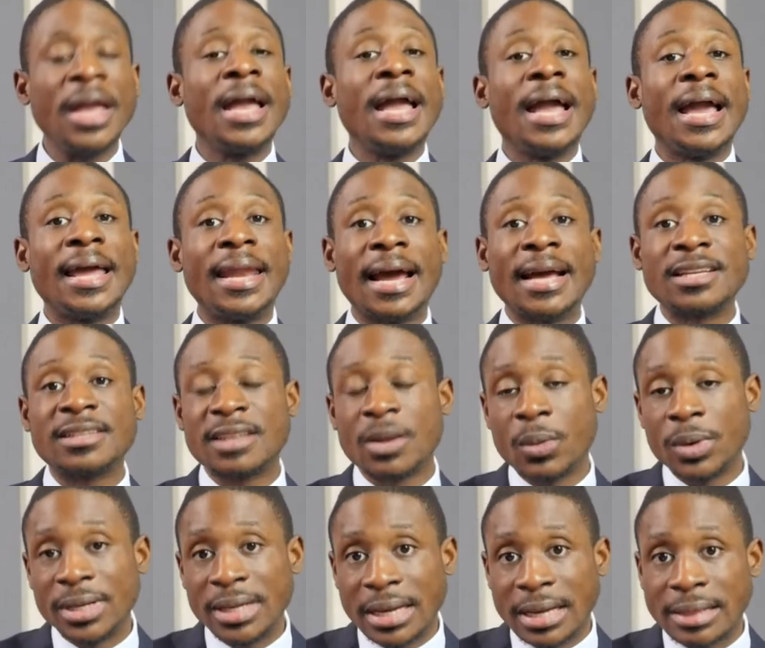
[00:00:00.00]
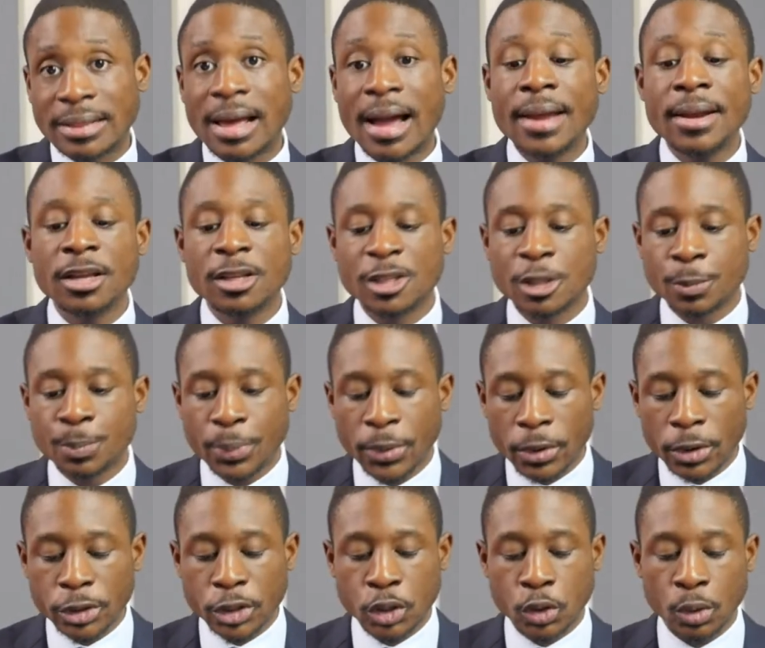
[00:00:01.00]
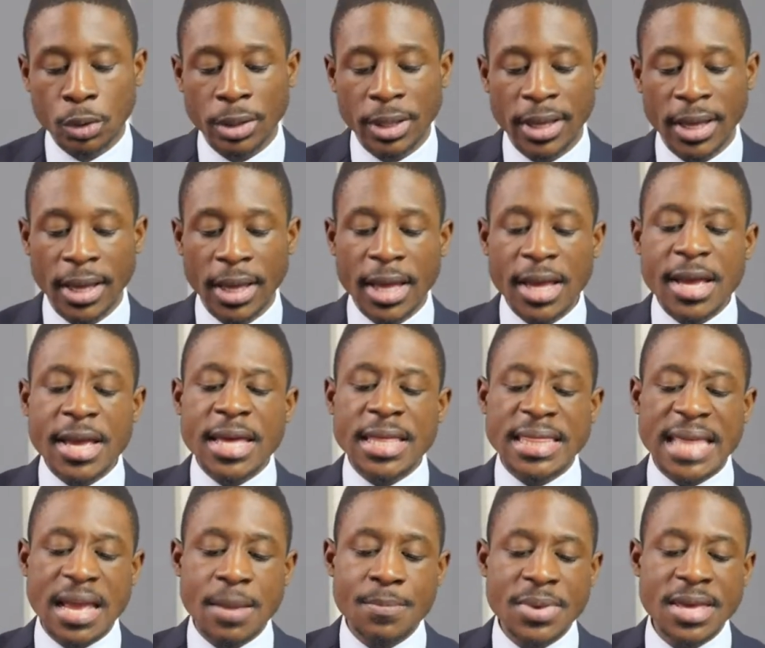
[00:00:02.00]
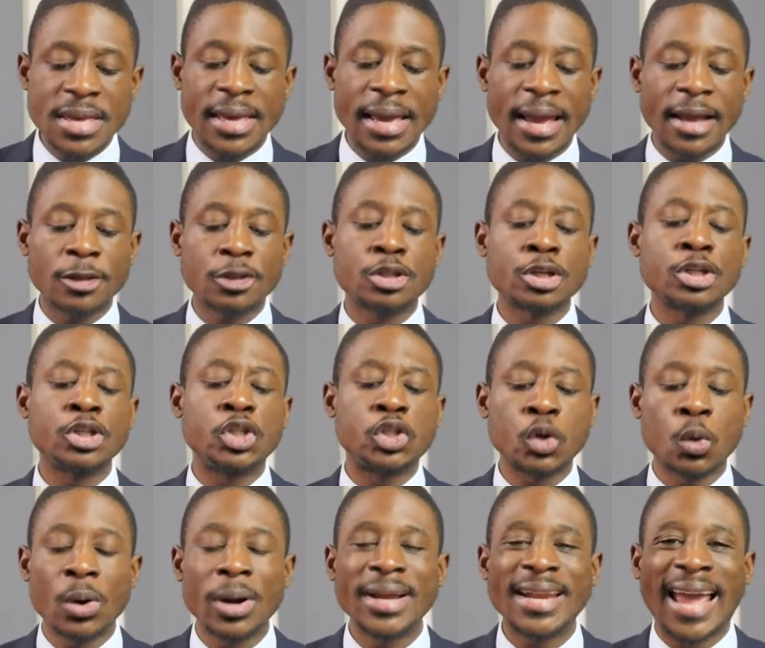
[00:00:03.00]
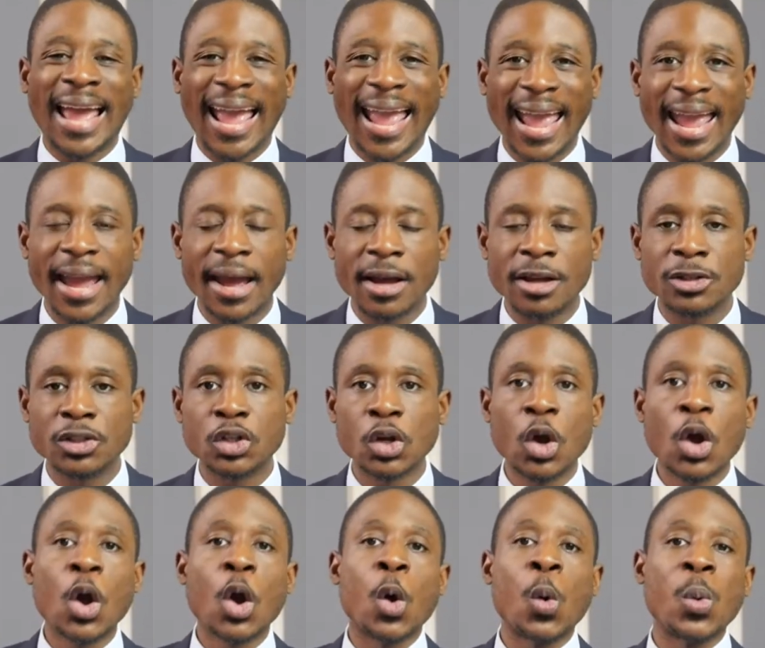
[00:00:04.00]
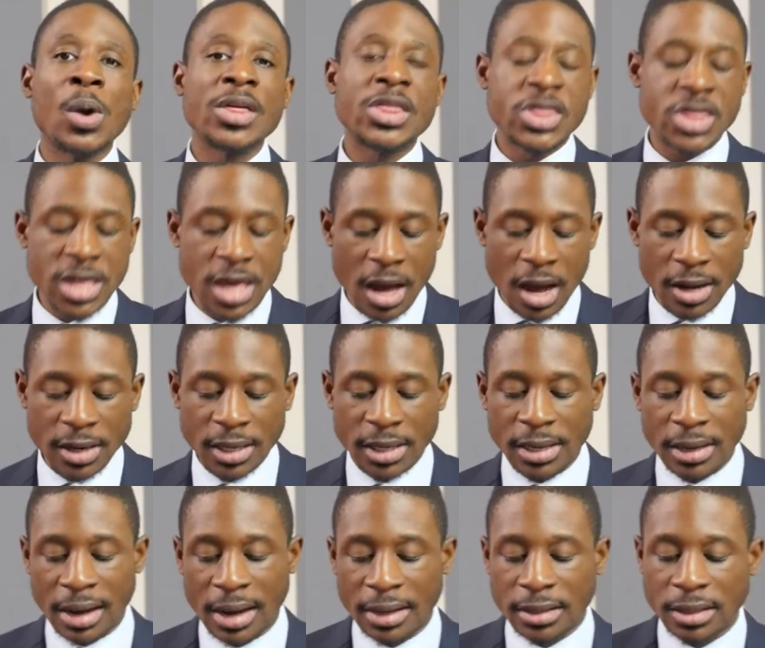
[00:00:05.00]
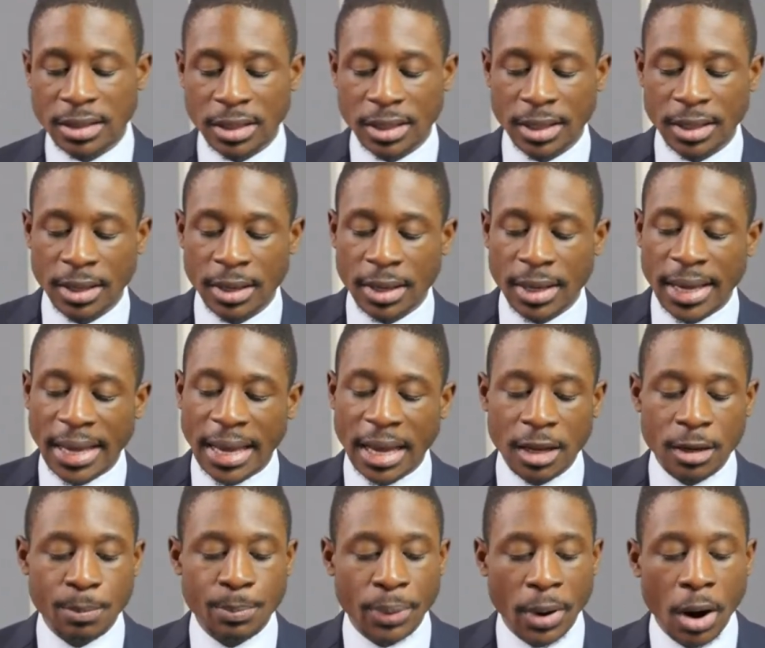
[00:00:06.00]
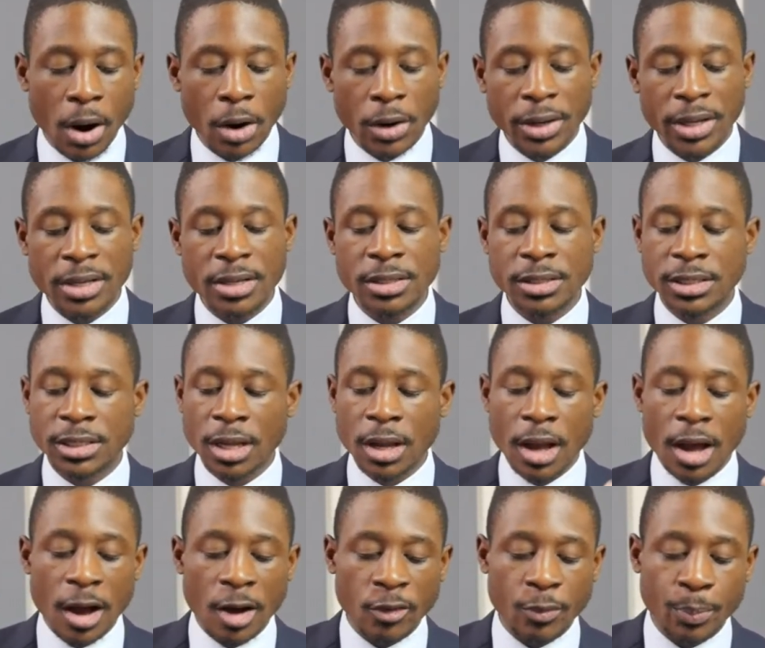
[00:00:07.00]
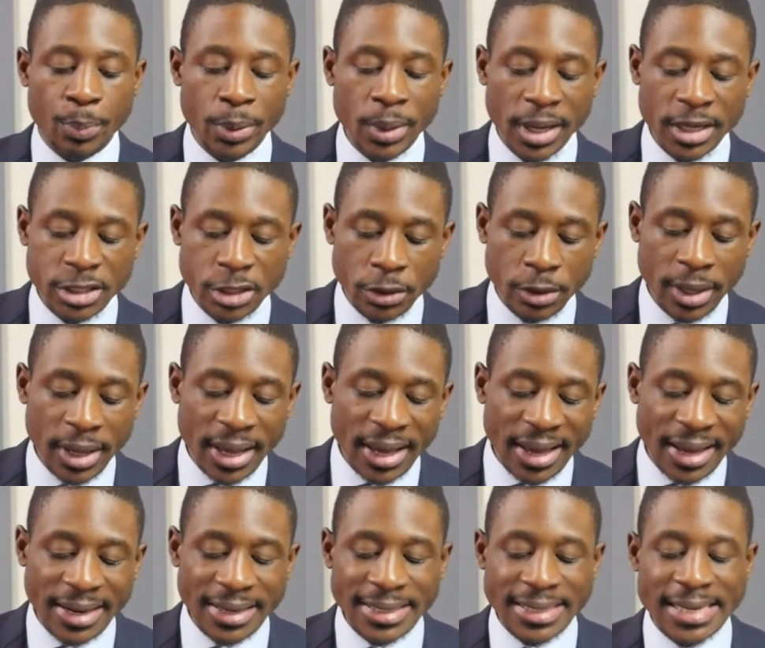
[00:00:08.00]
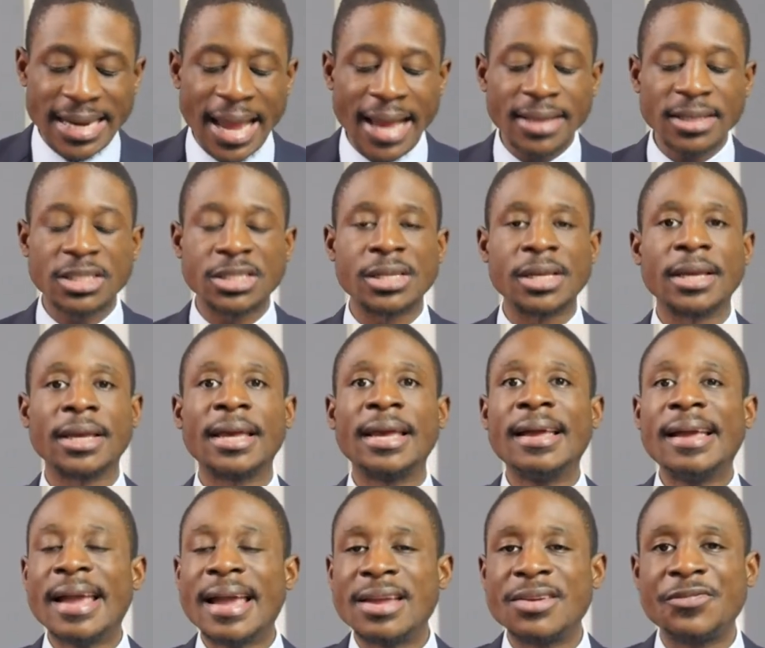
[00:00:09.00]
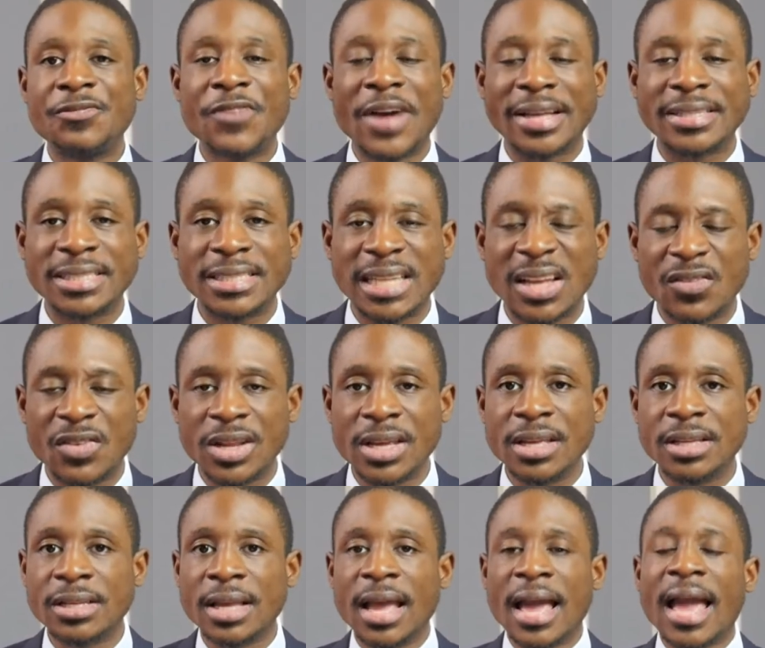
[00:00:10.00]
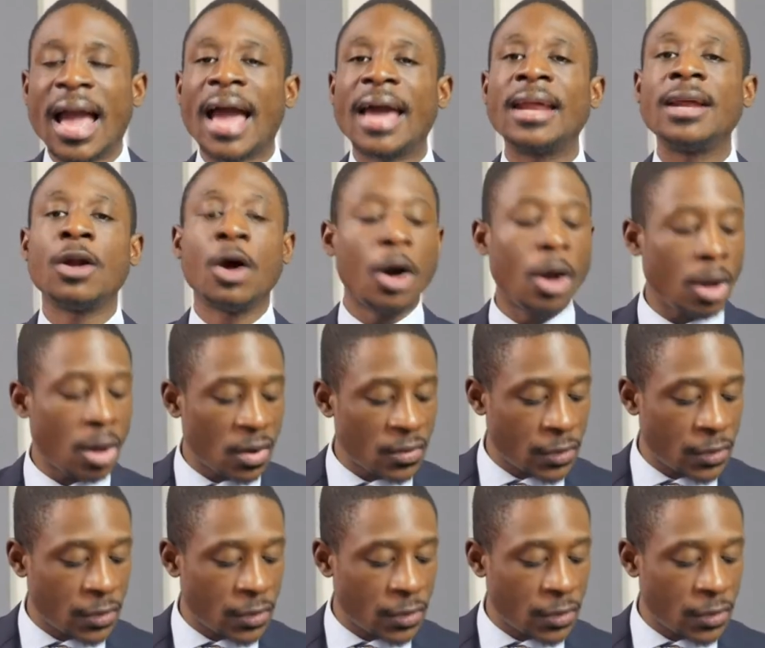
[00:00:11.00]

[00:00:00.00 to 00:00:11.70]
And as they were declining spiritually, they began to join hands with the ungodly in parties of pleasure, in dancing, in festivities, and in all of